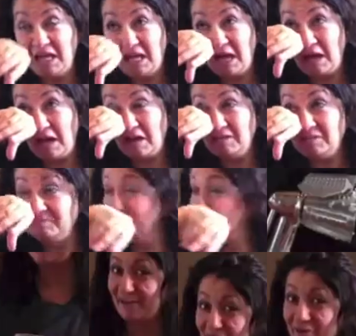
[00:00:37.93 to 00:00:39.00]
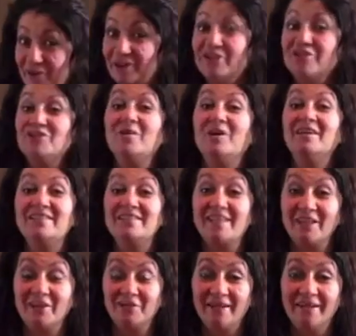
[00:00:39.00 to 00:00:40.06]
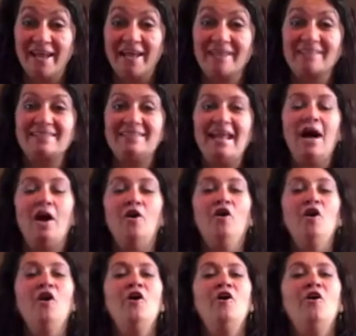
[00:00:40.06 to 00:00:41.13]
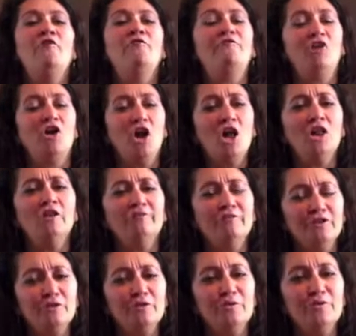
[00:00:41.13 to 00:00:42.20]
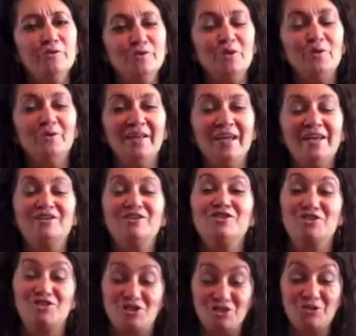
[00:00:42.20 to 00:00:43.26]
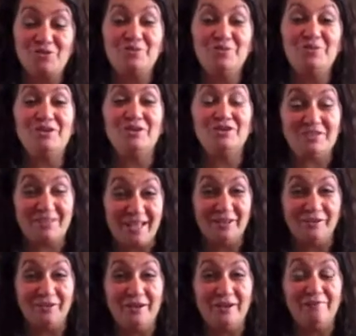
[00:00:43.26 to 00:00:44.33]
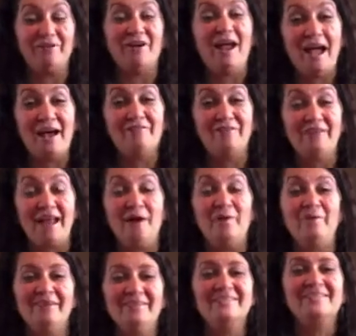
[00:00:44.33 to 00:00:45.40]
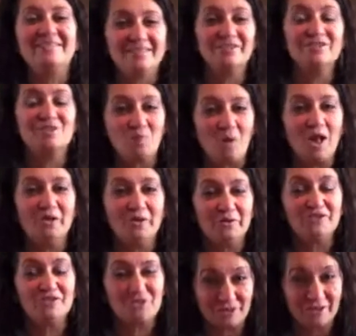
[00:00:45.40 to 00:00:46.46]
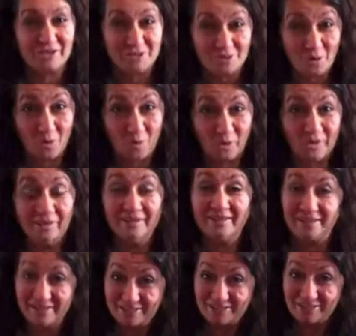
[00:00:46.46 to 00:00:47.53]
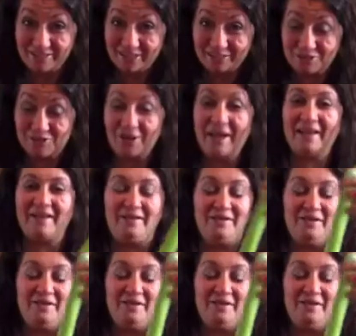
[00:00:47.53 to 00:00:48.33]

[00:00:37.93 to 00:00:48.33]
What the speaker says: Oh, we're gonna do our celery next. Now, for all of you who don't like to chew your celery for half an hour and still swallow the strings whole, little trick.